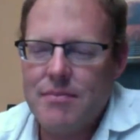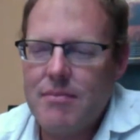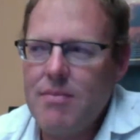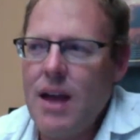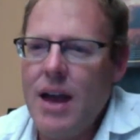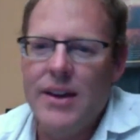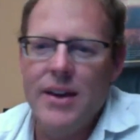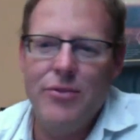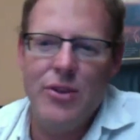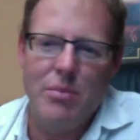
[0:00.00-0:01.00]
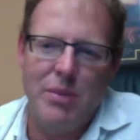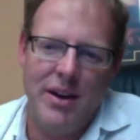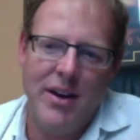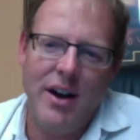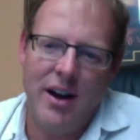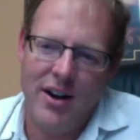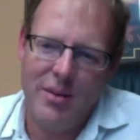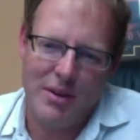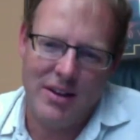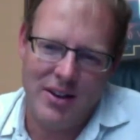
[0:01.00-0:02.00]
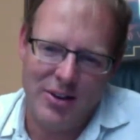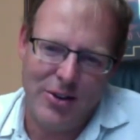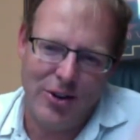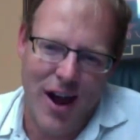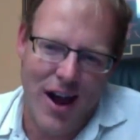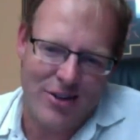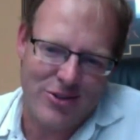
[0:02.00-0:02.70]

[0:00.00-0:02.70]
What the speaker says: I'd give you a big hug, but then you'd crash.